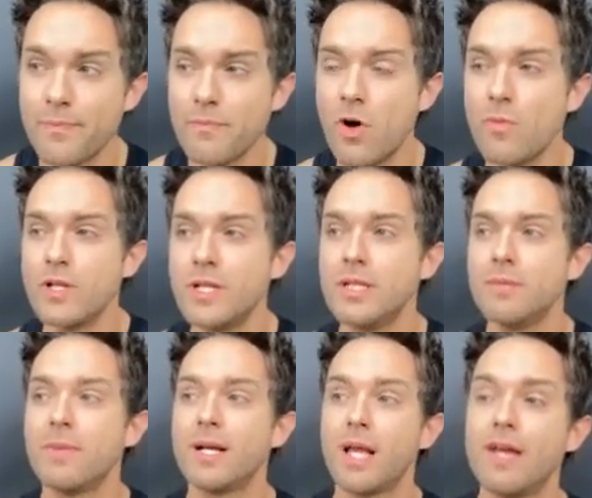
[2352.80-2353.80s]
moment in
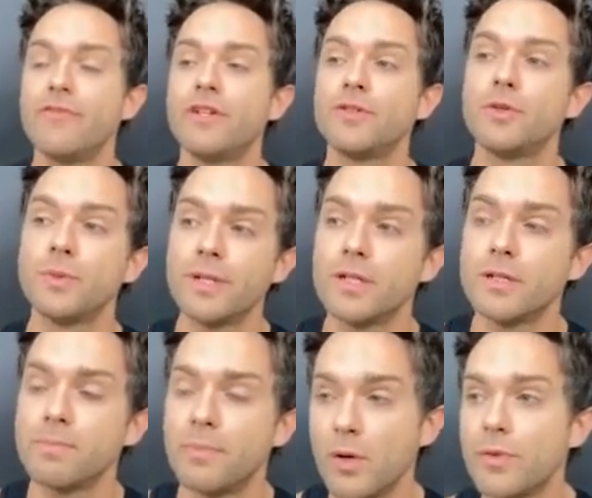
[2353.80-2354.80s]
my life and
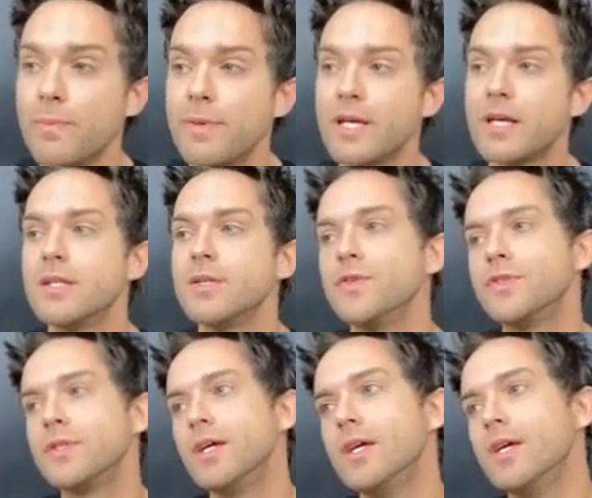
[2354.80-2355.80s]
career, both
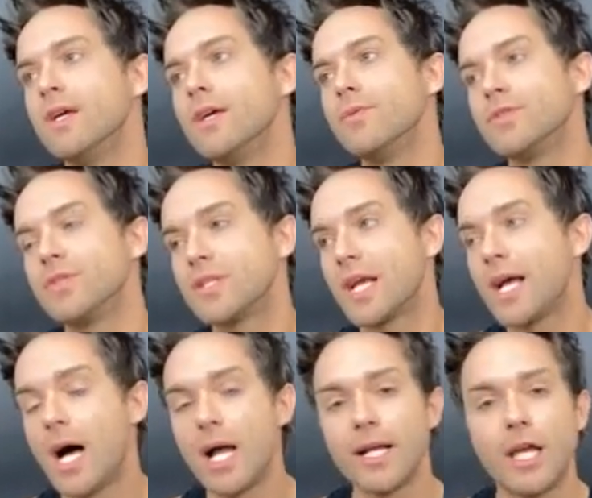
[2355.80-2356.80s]
because it was this
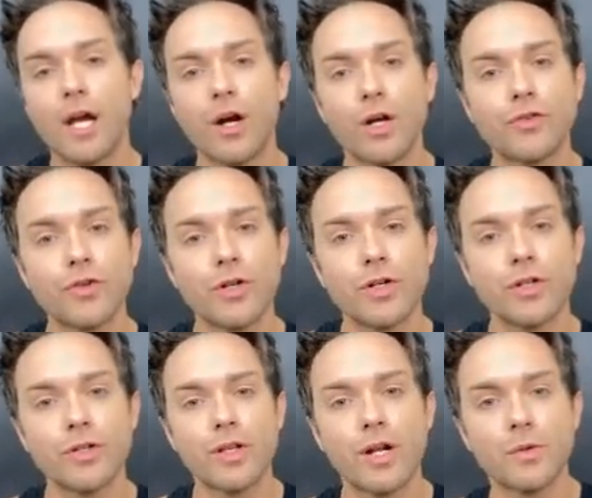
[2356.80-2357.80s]
iconic character
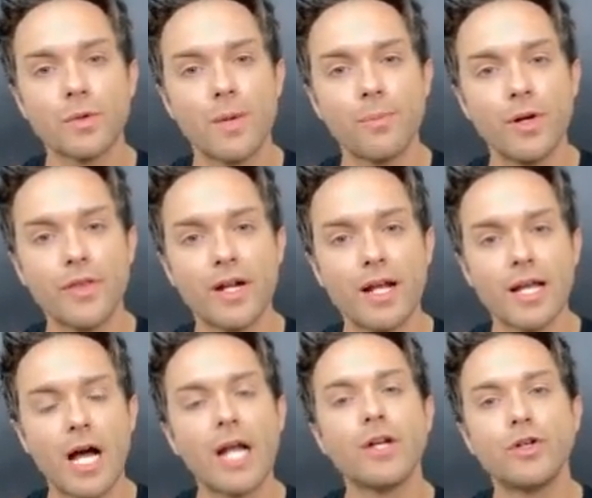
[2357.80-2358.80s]
that I grew up with.
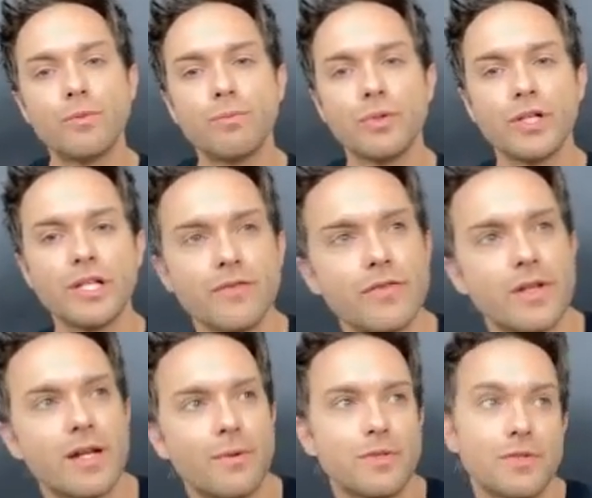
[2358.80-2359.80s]
I couldn't believe that
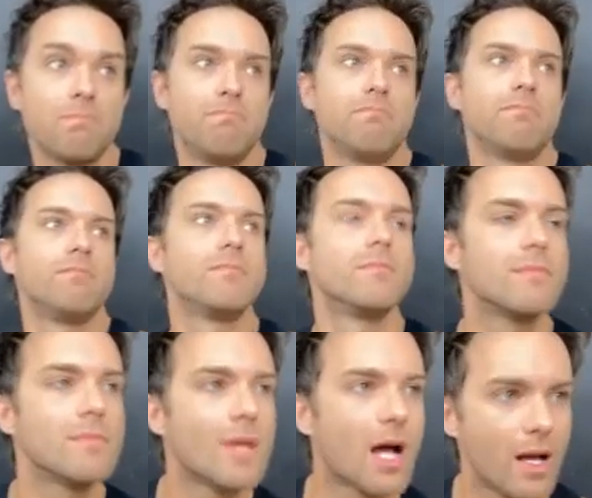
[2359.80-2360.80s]
it was
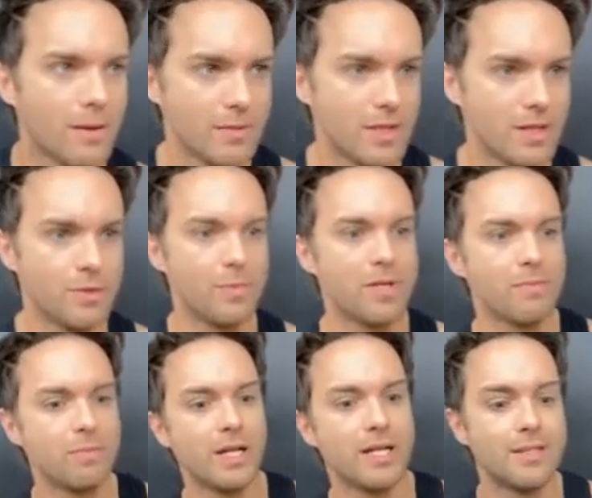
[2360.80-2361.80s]
being
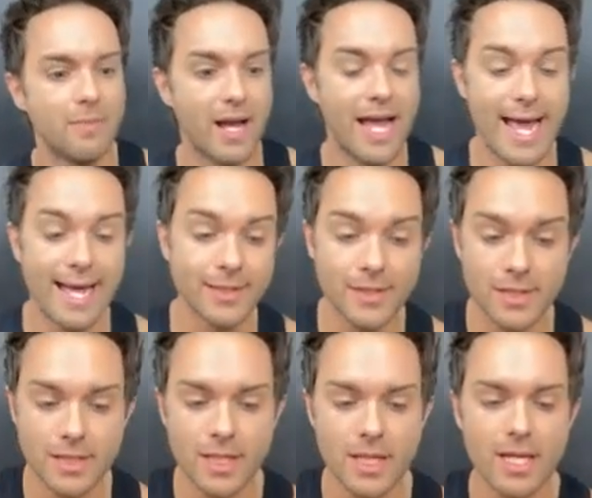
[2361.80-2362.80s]
placed in my
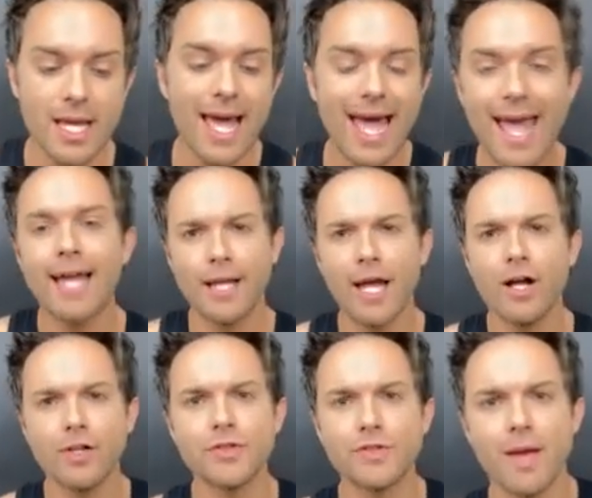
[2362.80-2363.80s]
hands. And I
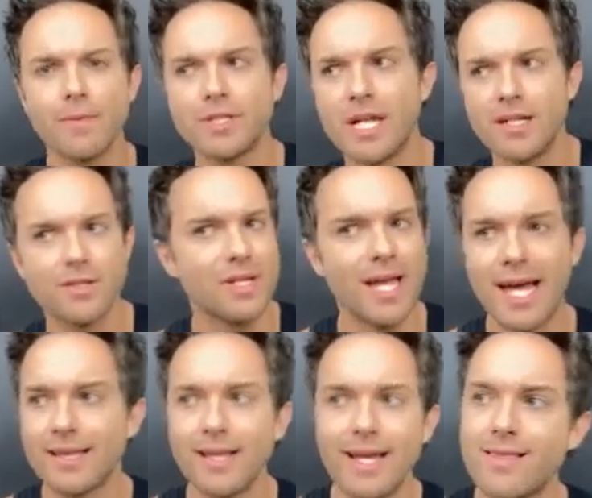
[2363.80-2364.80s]
also simultaneously
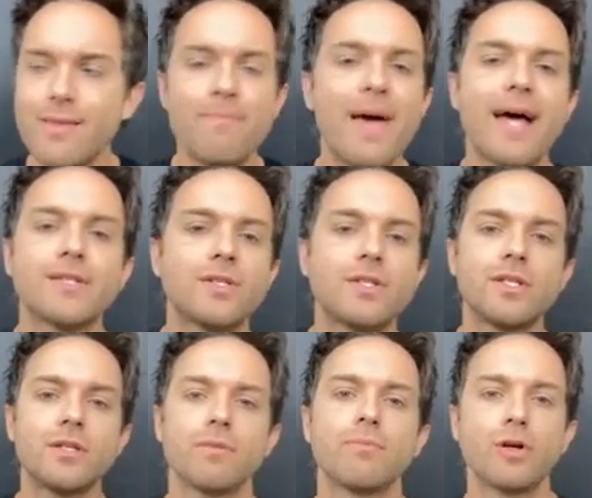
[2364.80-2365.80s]
had like the
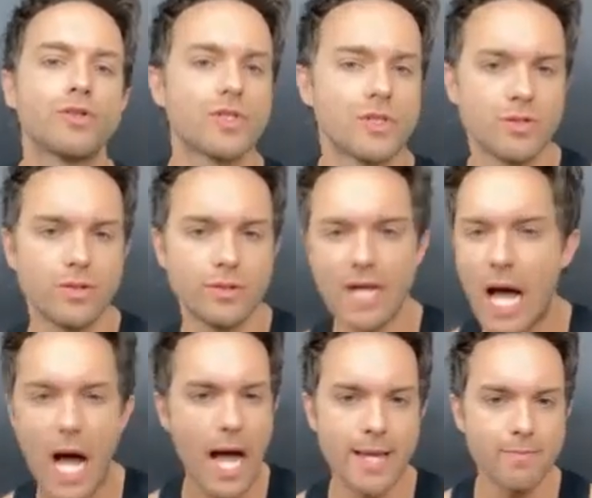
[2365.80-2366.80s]
best personal
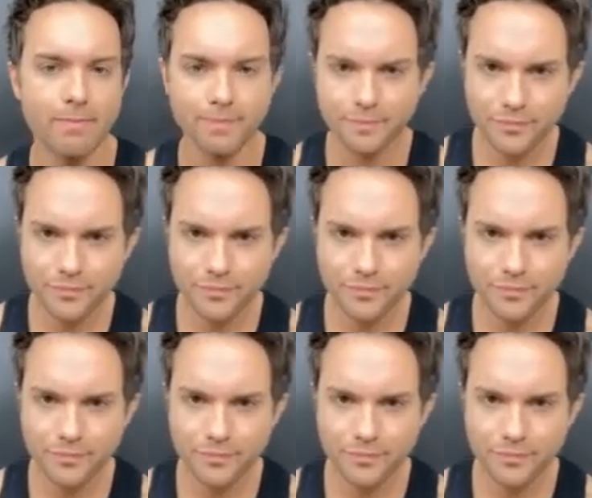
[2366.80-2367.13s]
time